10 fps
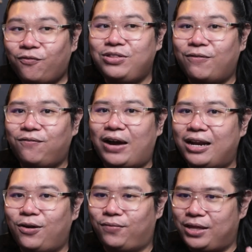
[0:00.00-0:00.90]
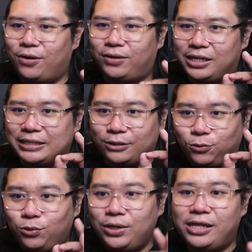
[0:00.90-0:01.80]
the father of Neon is
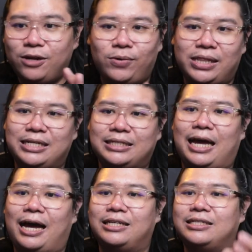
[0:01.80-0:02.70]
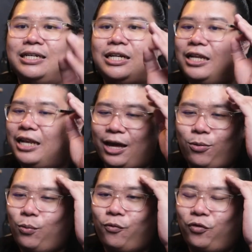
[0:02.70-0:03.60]
really, really sus. Like,
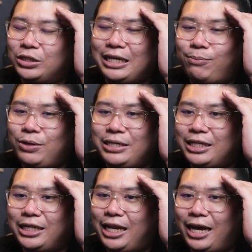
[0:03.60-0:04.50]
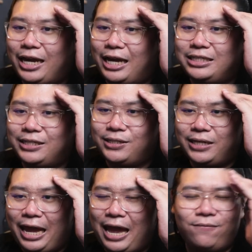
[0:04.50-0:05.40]
for some reason, like, I just
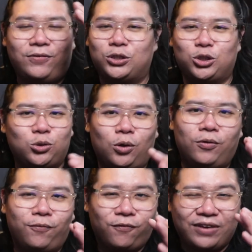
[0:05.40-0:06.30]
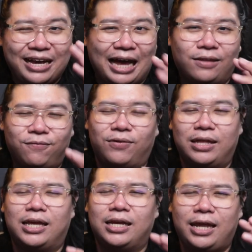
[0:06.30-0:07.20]
have a strong gut
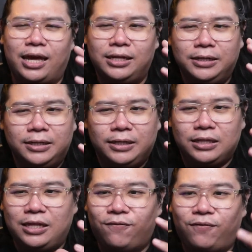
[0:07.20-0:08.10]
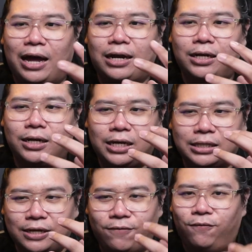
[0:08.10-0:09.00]
feeling that the father
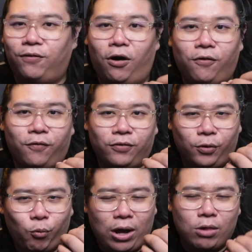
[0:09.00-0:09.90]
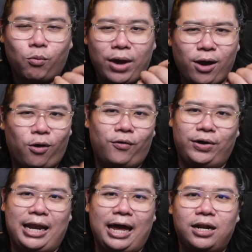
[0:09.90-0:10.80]
is involved one way or
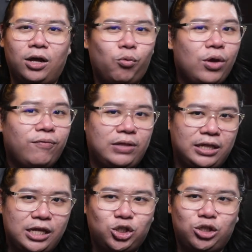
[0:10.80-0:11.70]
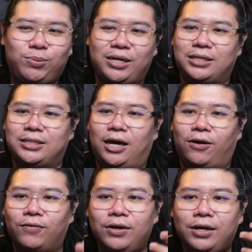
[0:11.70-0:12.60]
another with the DGP
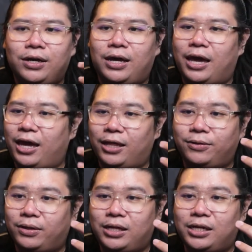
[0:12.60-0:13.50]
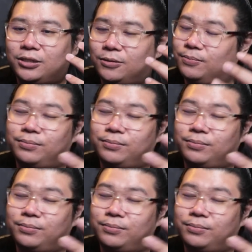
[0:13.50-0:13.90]
itself. And it is